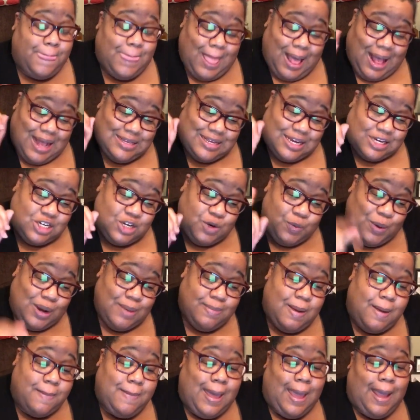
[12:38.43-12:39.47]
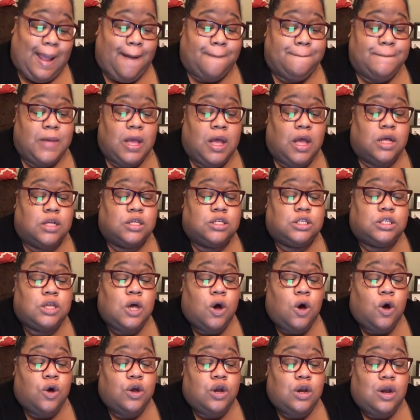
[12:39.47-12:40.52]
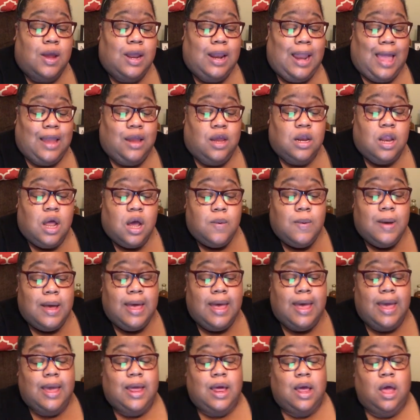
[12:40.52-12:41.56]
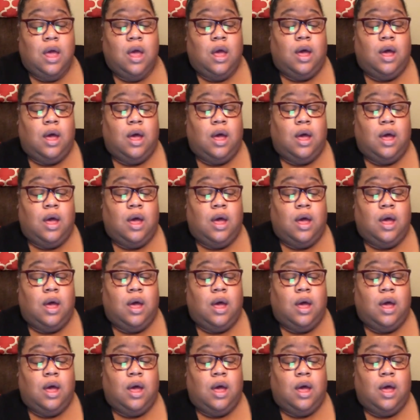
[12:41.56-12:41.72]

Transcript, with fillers: I said, she read my mind. So, you know, he like, you know what?